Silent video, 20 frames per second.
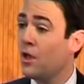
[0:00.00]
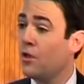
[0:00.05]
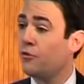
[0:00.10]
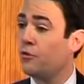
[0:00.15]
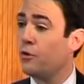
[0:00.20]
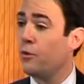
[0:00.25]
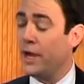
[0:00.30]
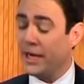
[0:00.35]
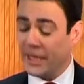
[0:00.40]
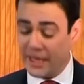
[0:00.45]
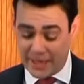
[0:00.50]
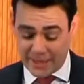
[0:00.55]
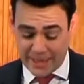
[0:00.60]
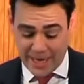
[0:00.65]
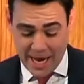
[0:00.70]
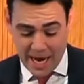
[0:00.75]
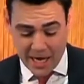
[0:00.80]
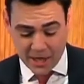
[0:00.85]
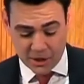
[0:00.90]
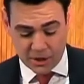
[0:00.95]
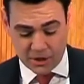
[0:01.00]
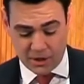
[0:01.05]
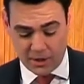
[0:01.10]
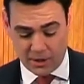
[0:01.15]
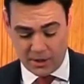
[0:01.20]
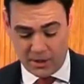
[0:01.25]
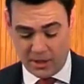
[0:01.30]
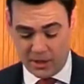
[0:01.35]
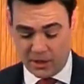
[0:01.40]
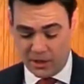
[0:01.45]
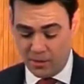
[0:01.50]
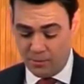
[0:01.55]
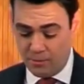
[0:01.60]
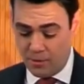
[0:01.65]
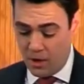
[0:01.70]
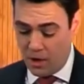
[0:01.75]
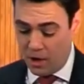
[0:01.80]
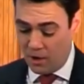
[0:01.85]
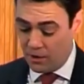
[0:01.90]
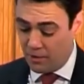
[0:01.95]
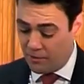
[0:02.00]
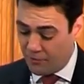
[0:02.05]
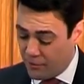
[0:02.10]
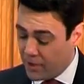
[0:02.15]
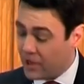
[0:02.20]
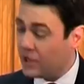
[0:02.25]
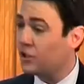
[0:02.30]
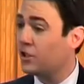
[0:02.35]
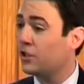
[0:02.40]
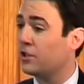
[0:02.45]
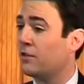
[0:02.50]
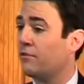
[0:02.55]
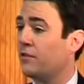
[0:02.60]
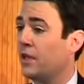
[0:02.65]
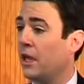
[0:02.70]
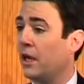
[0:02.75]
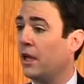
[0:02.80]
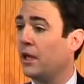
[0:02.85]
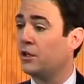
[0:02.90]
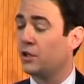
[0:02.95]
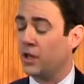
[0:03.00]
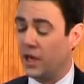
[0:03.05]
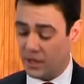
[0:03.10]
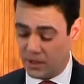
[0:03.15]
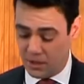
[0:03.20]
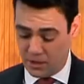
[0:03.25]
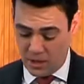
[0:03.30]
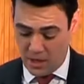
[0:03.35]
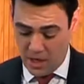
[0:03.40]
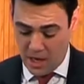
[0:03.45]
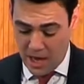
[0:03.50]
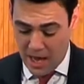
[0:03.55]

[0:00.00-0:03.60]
through a detached system on the fringes of the NHS,